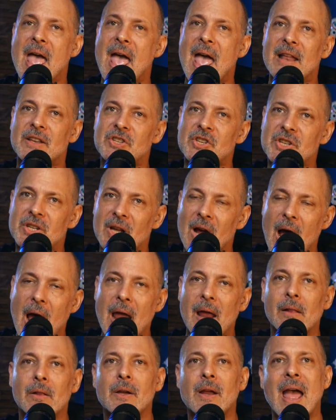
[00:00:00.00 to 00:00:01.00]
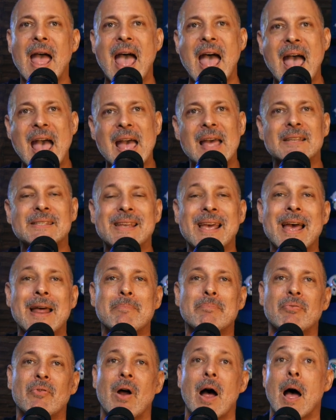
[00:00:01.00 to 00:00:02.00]
And Skylar has
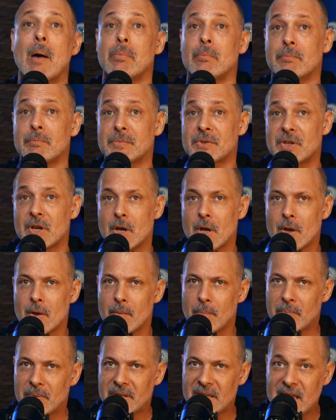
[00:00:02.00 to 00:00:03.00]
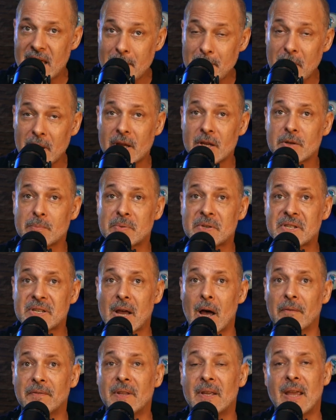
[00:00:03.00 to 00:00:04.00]
had problems keeping
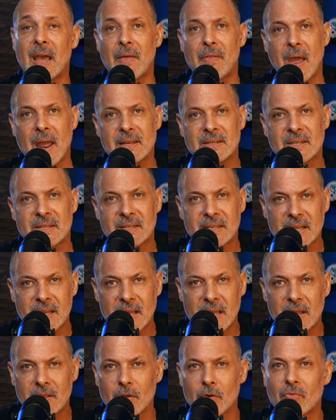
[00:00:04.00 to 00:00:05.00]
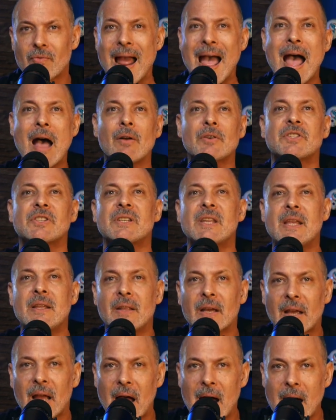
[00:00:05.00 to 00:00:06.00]
himself together and seeing the routes, seeing
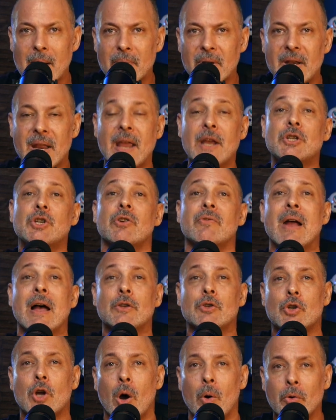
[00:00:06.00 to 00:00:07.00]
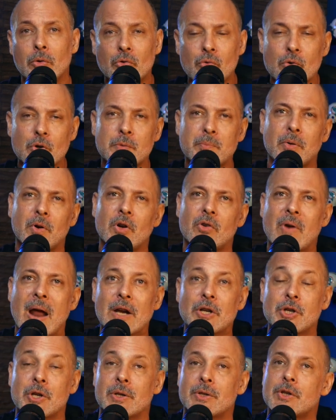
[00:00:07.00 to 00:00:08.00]
the combination of routes, going through his
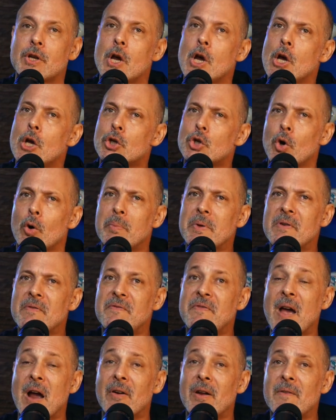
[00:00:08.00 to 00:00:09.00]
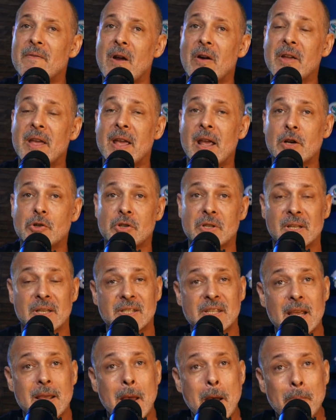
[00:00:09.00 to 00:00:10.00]
progressions. So it'll be very, very interesting to
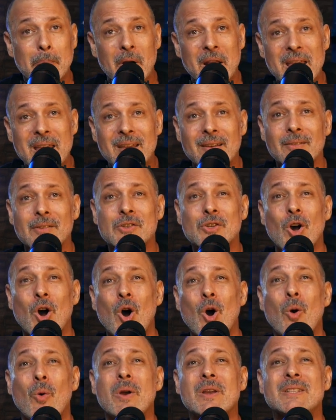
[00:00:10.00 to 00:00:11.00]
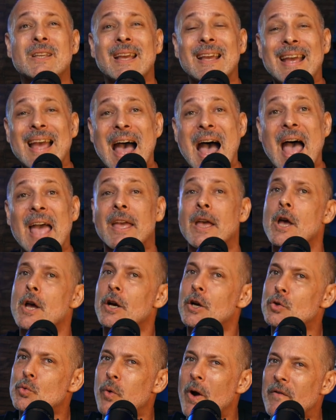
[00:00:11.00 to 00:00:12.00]
see. But Hill is always a guy
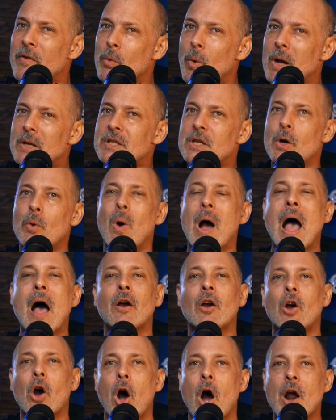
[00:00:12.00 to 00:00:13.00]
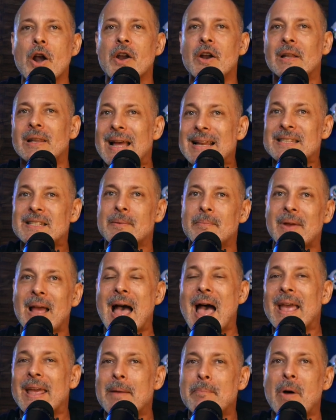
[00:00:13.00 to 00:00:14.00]
because every once in a while, Gardner lets some
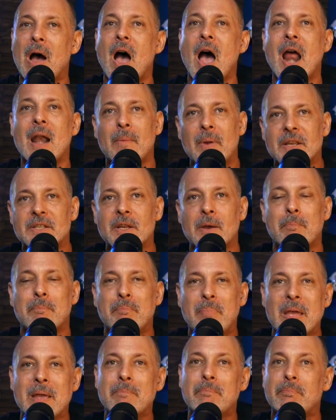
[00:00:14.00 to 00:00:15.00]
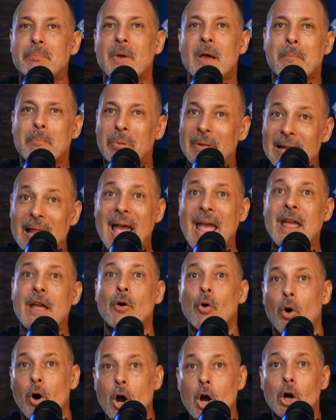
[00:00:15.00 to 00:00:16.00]
guy get behind him and is a big play
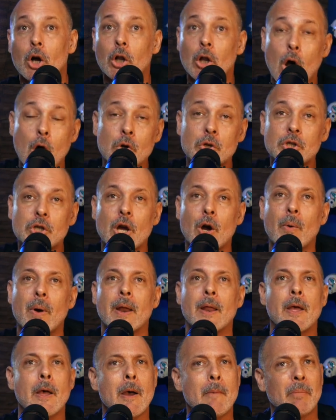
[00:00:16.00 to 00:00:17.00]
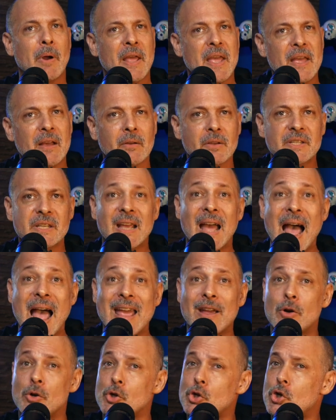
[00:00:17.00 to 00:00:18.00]
or close to it. But Hill's a
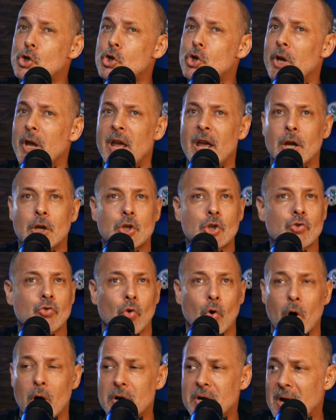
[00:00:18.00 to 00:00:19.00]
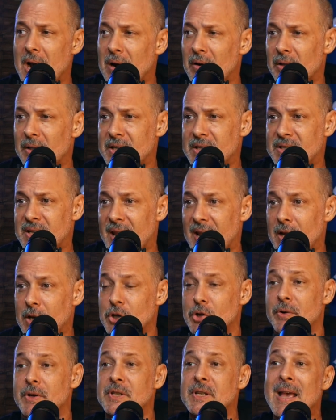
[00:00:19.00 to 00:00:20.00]
guy who's extraordinarily
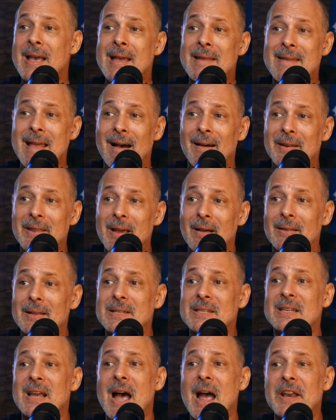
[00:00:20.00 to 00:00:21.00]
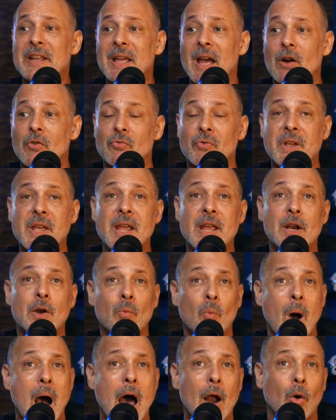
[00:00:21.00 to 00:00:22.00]
dangerous. Now, on the other side, you got Reed
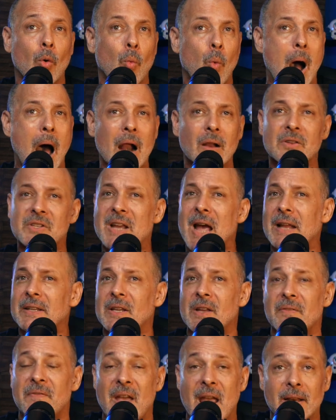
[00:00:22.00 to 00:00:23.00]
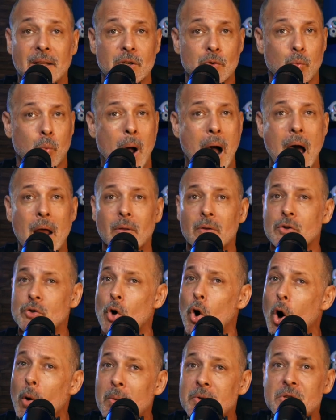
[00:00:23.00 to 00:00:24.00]
and Waddle. Waddle's got the advantage. Waddle is
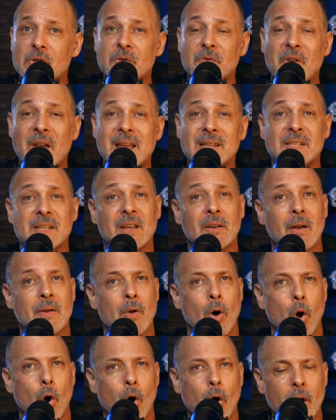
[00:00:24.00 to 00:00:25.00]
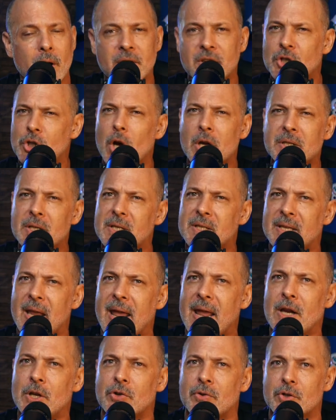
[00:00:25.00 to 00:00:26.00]
almost as fast as Hill and is just as
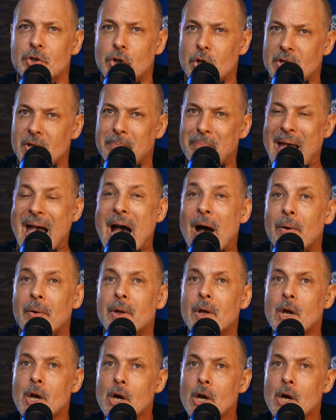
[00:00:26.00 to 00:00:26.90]
dangerous, just about.